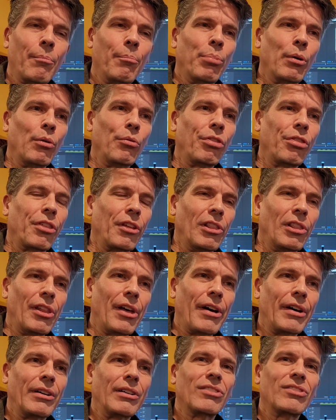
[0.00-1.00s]
both the
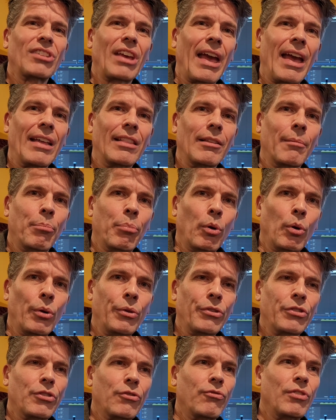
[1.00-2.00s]
lugs and the
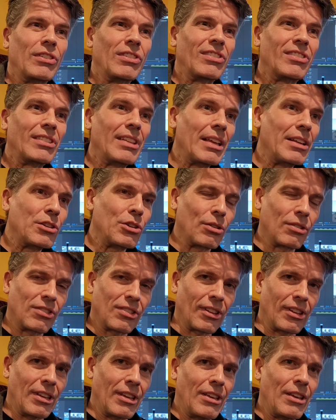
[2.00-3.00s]
bolts
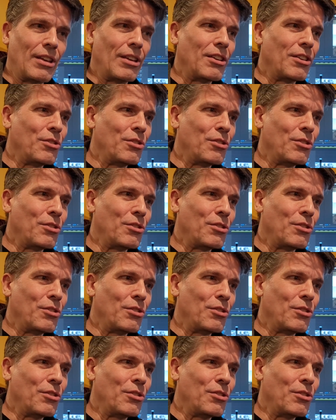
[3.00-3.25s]
fastidiously.